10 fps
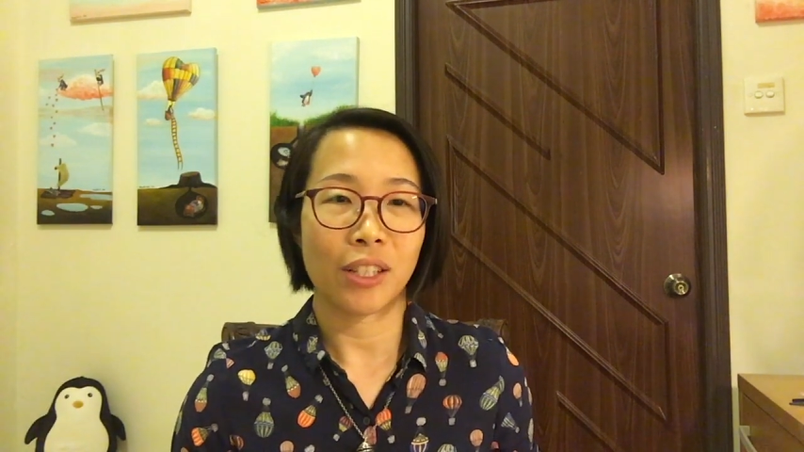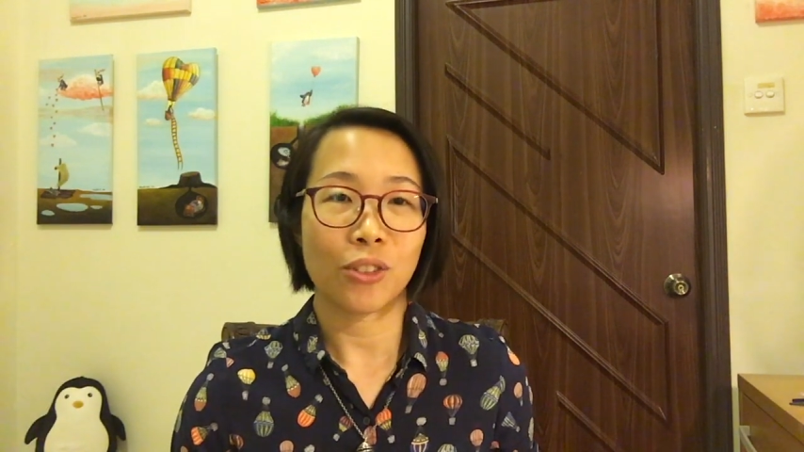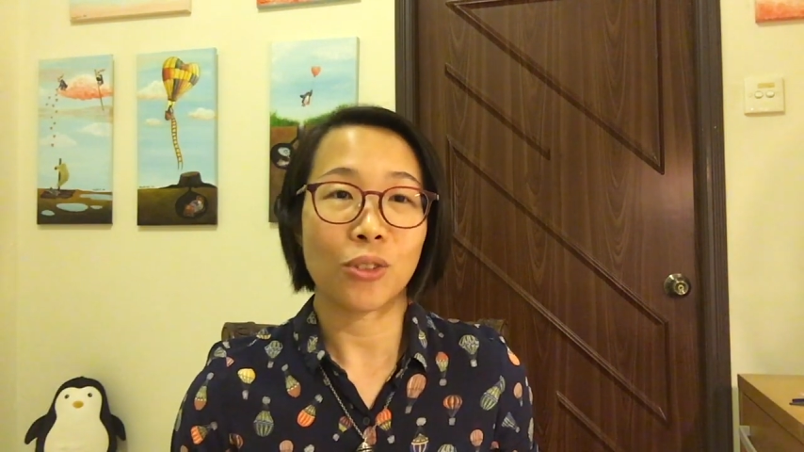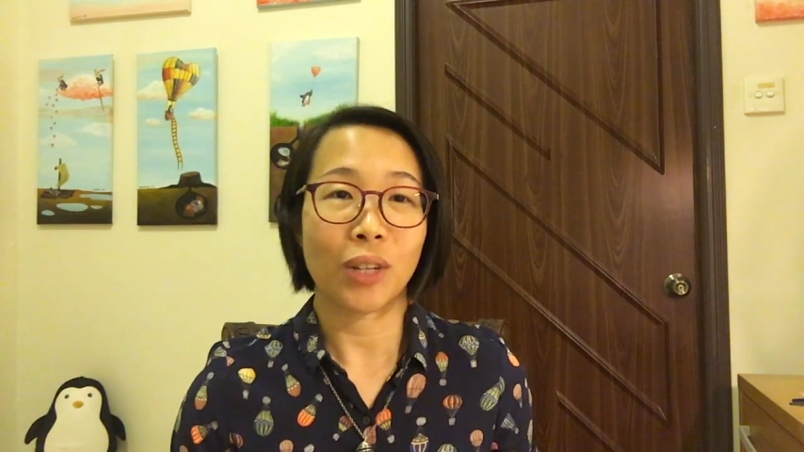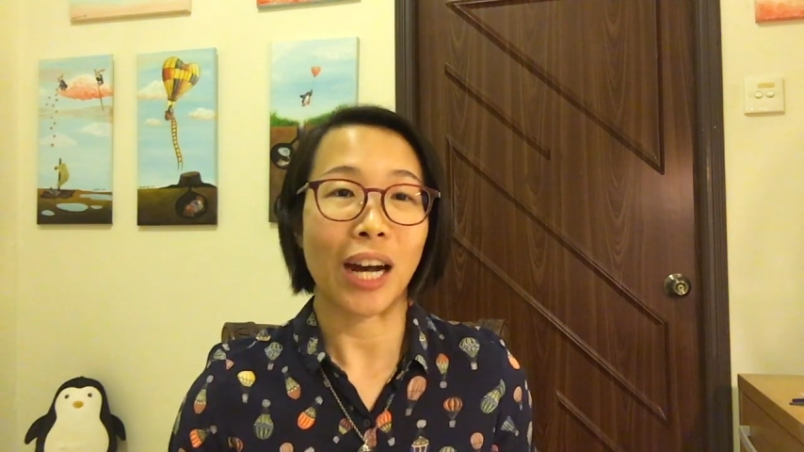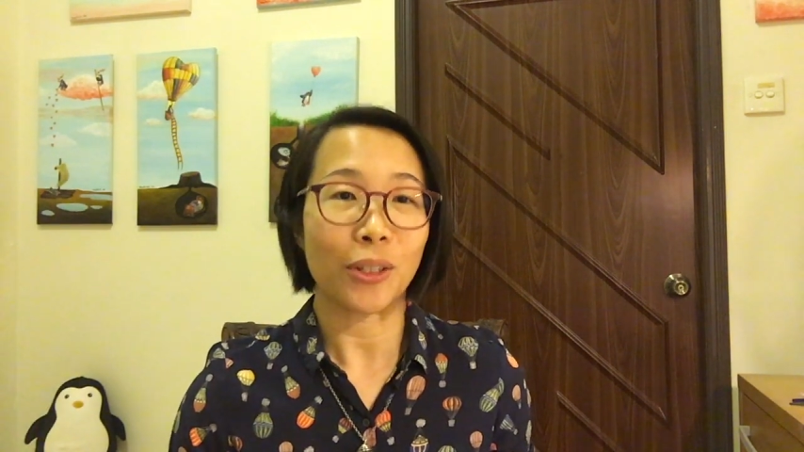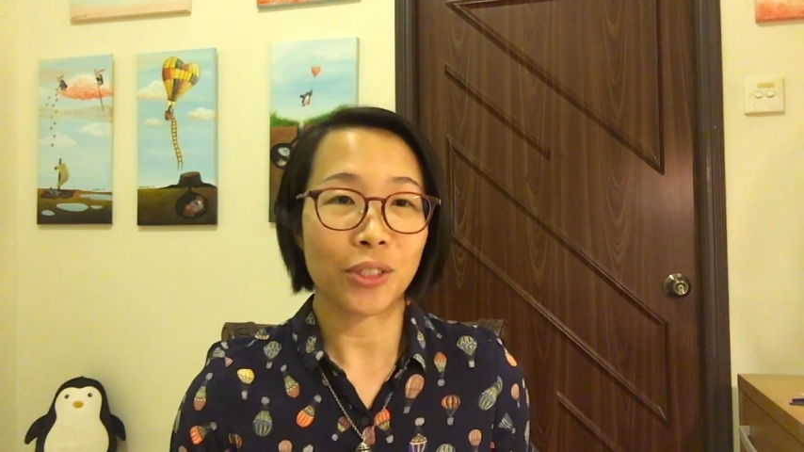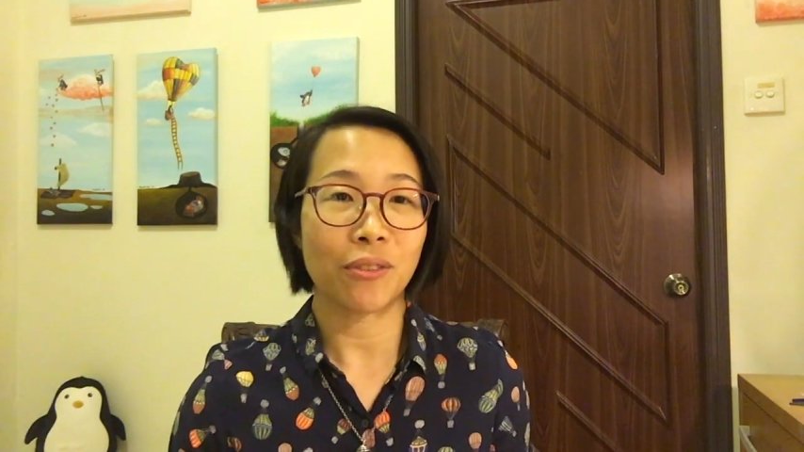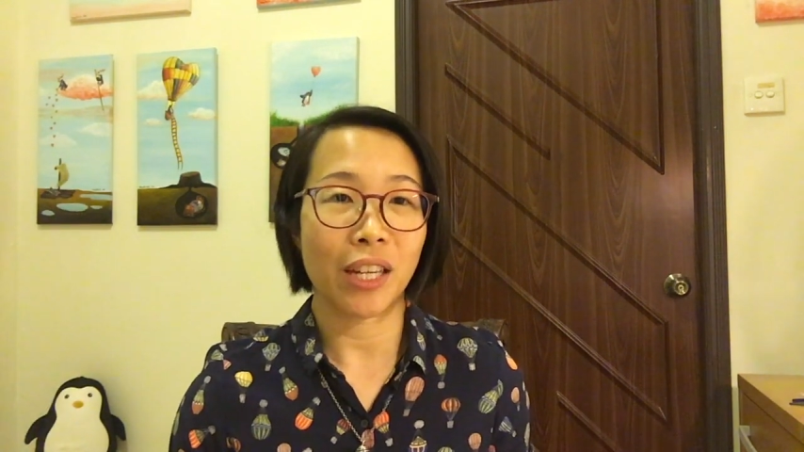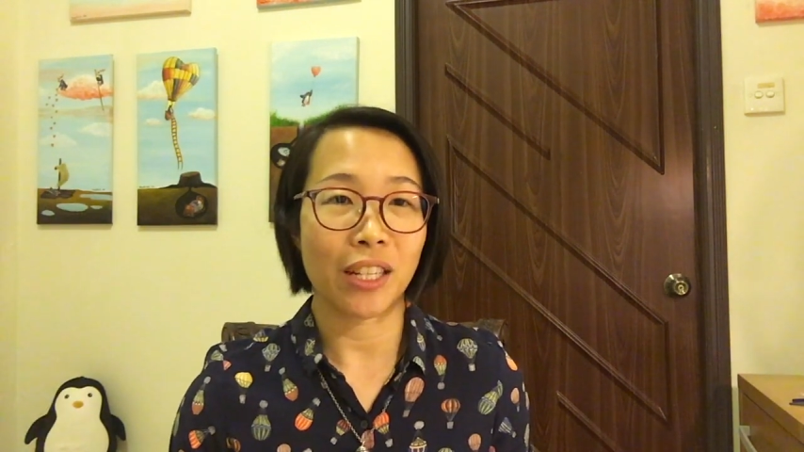that you
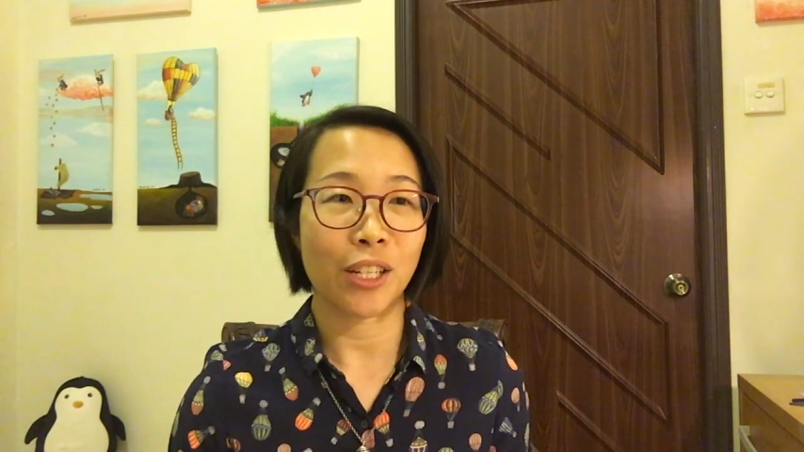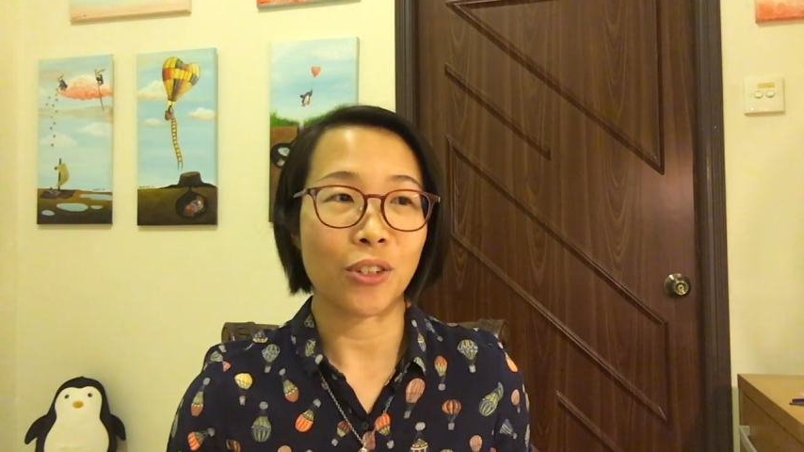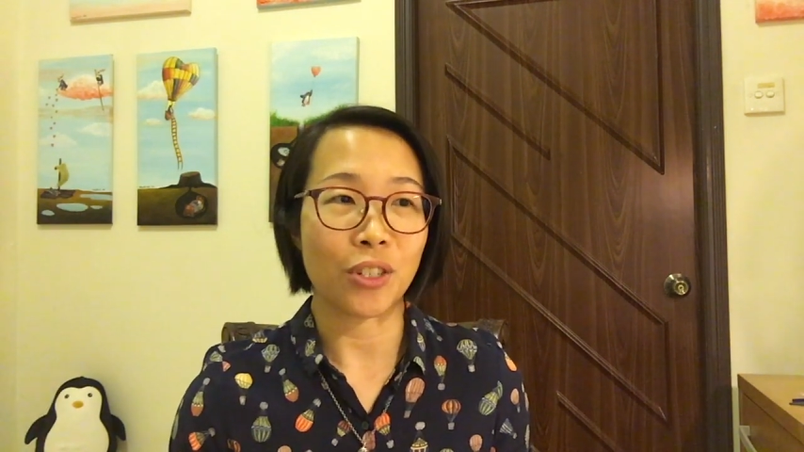cultivate in